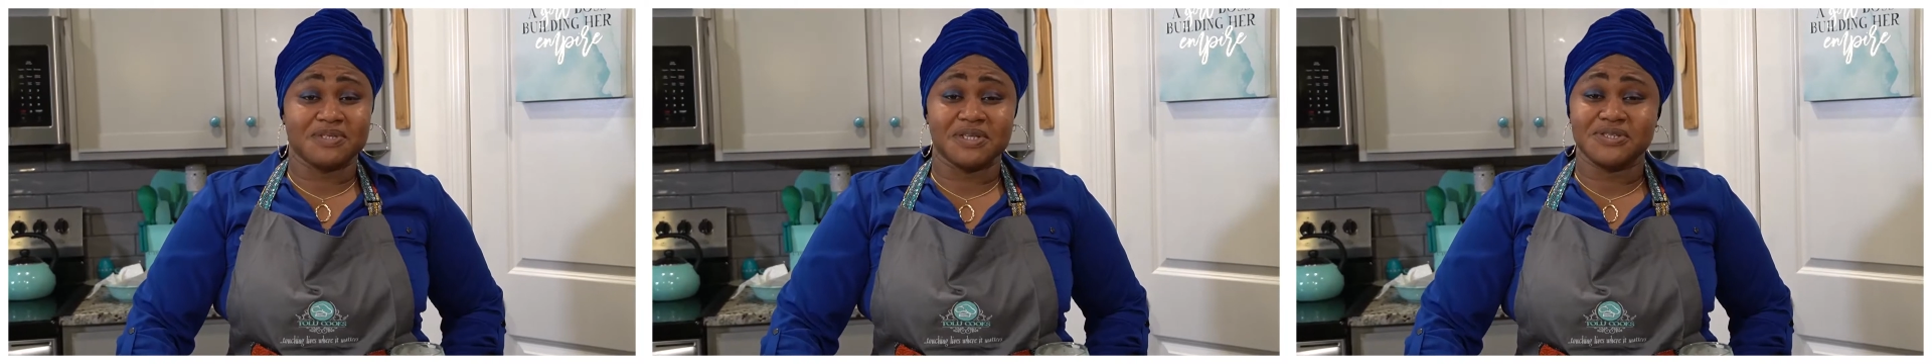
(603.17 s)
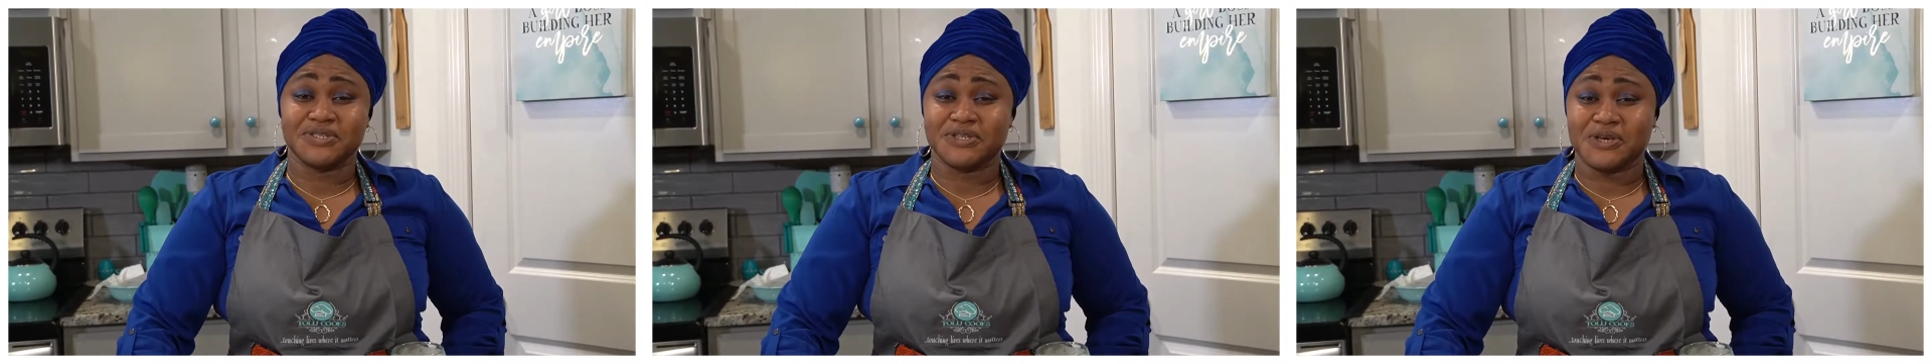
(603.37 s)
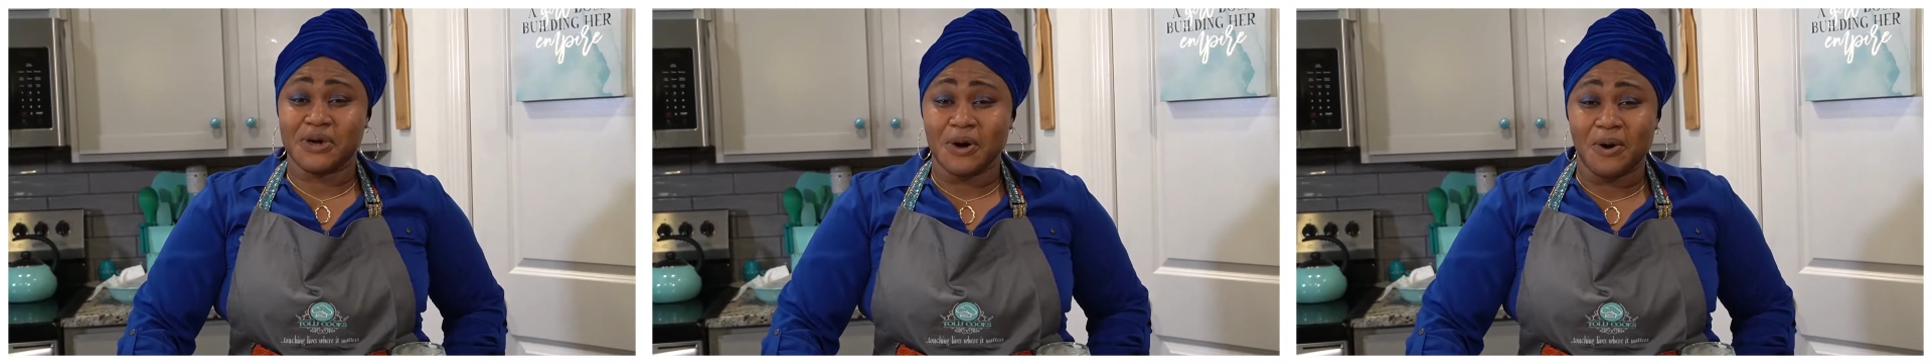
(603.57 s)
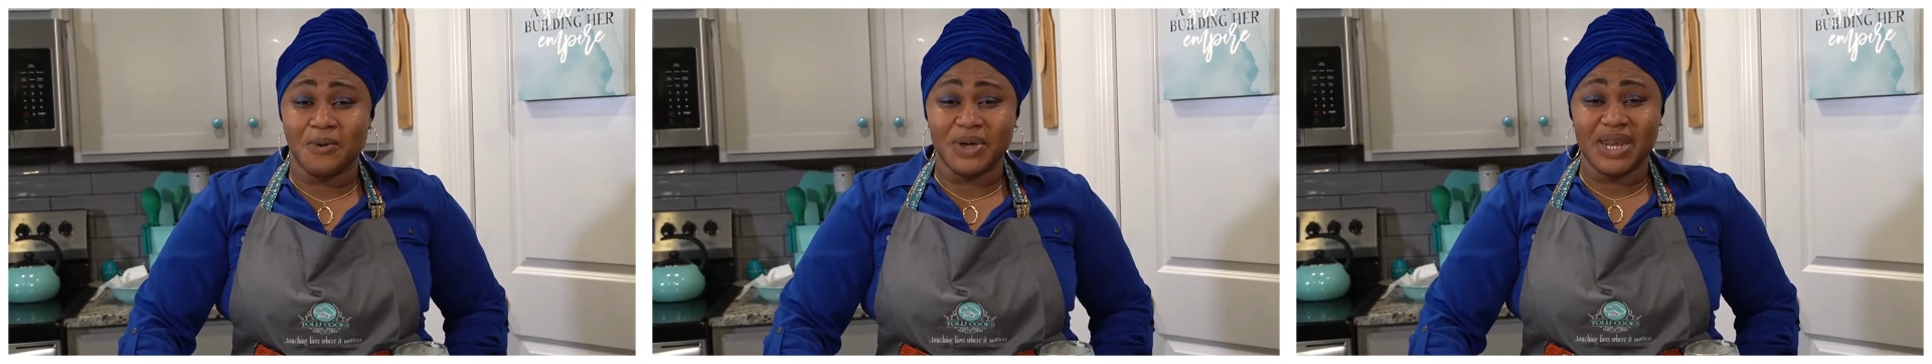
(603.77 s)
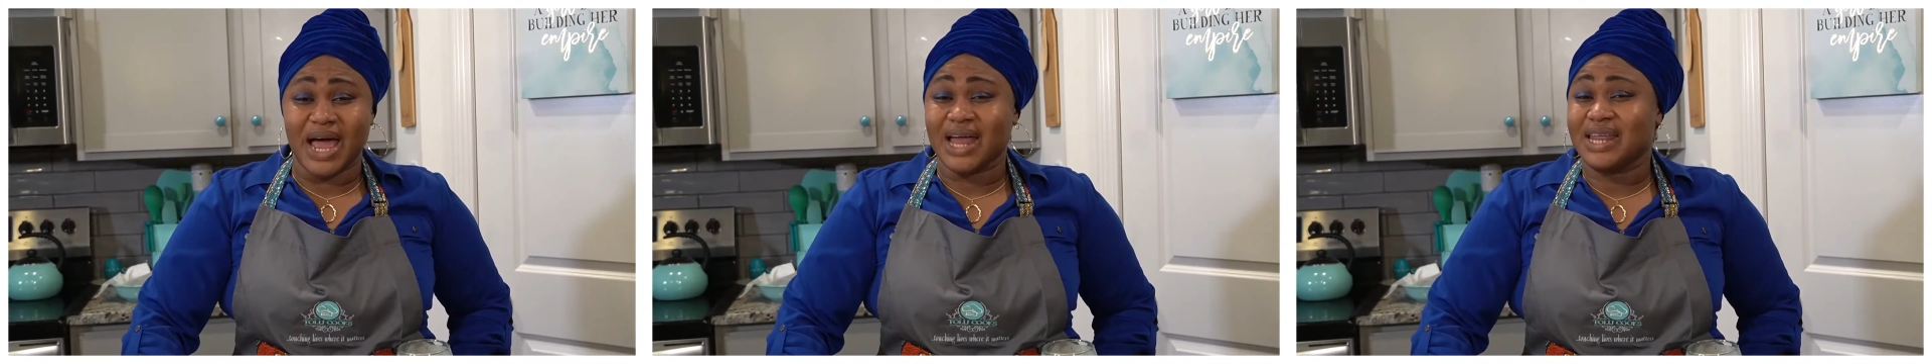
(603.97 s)
us
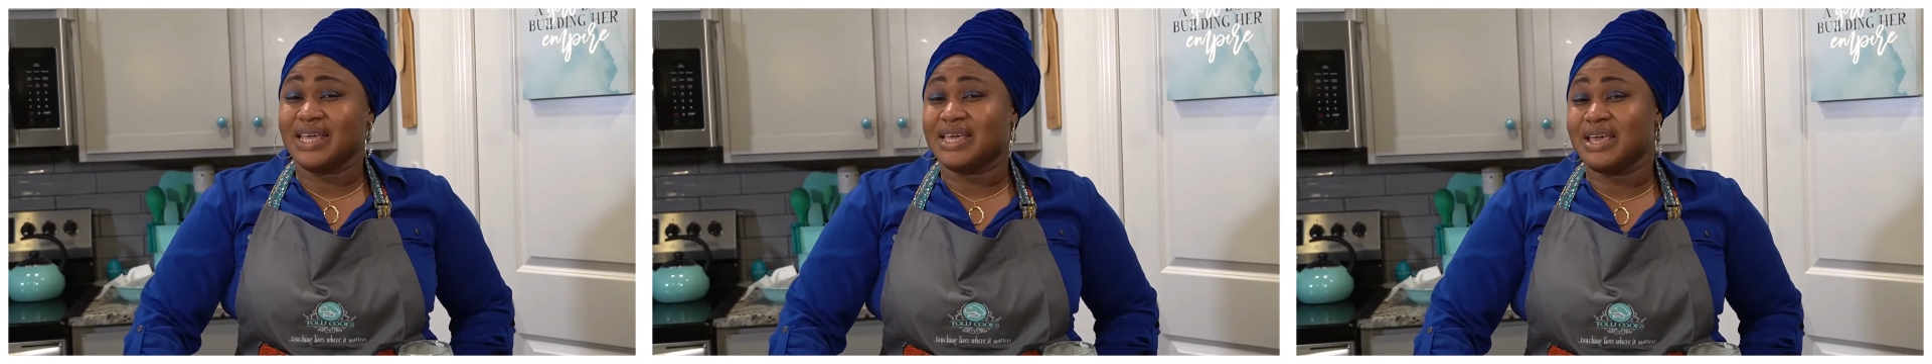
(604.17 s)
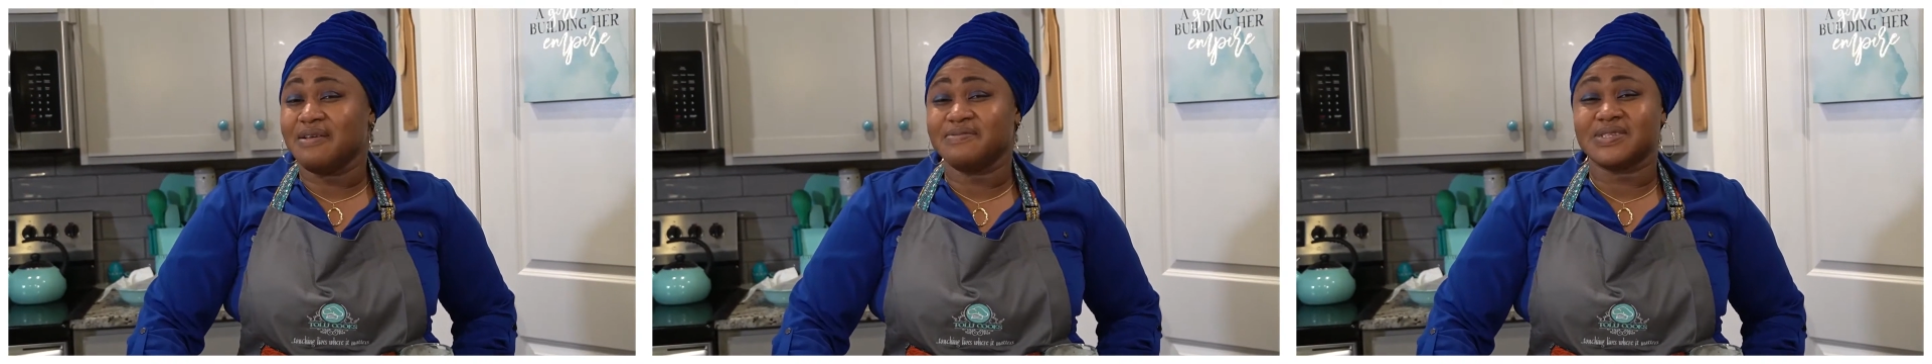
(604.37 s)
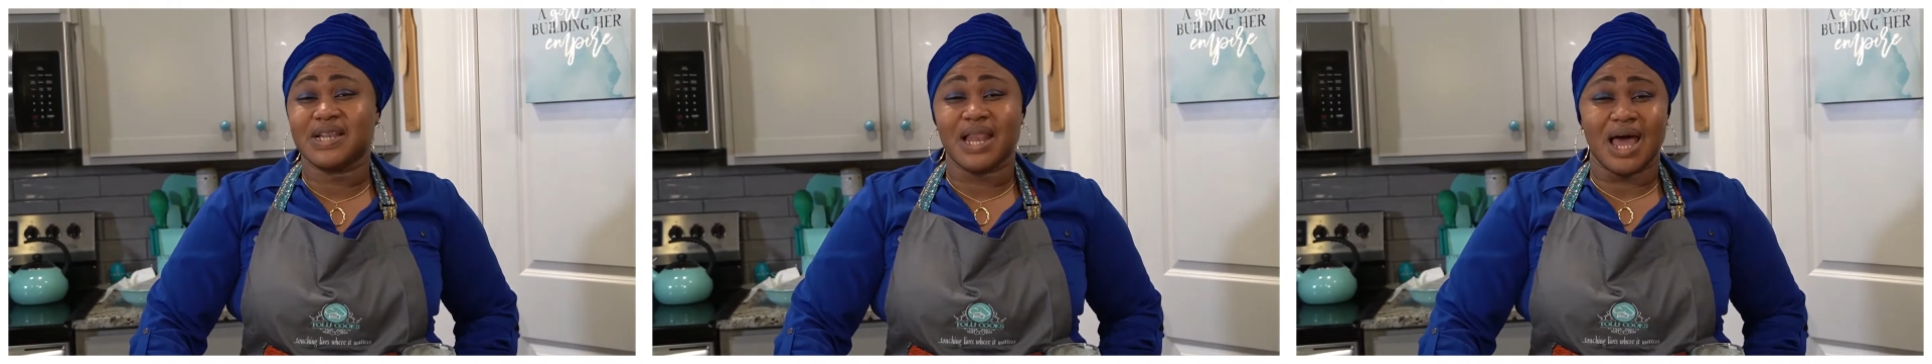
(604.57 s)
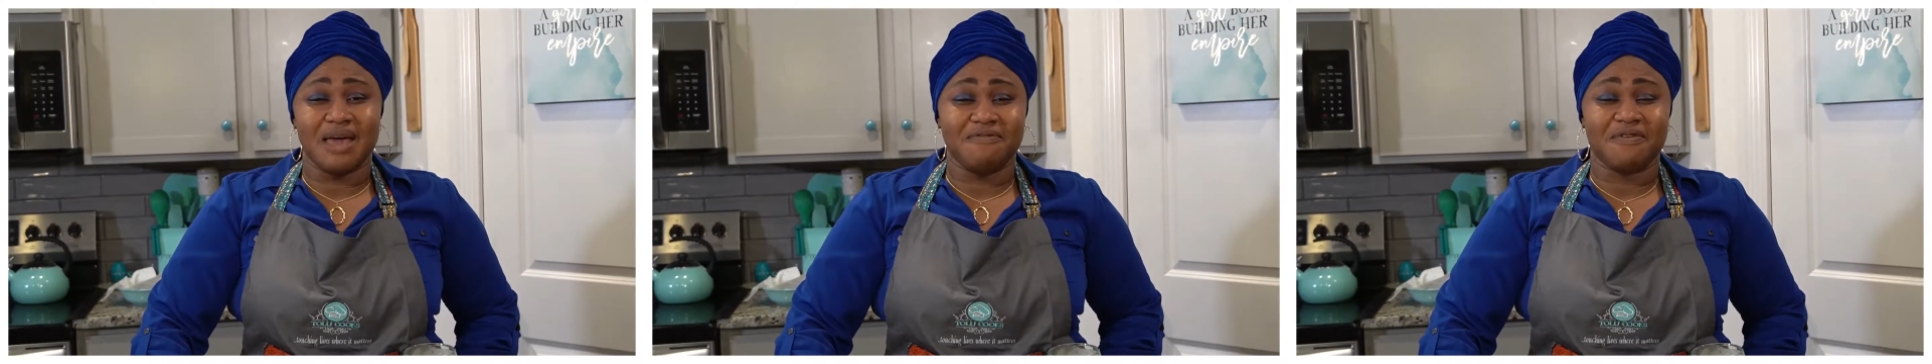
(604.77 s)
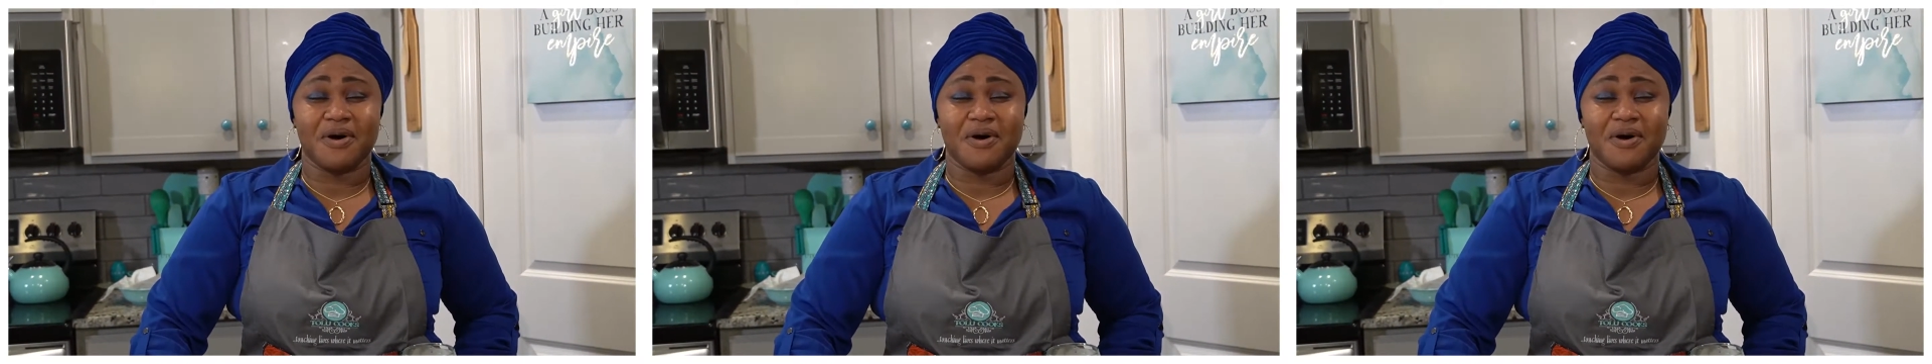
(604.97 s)
going, and it gives life